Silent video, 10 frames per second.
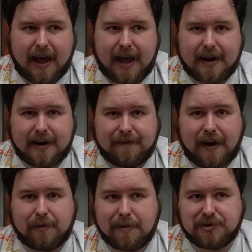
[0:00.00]
And if
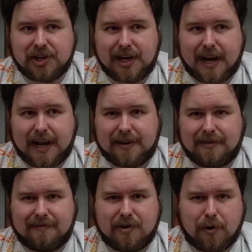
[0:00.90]
I Rumshi and
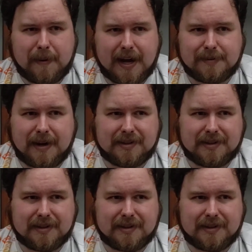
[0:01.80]
your boss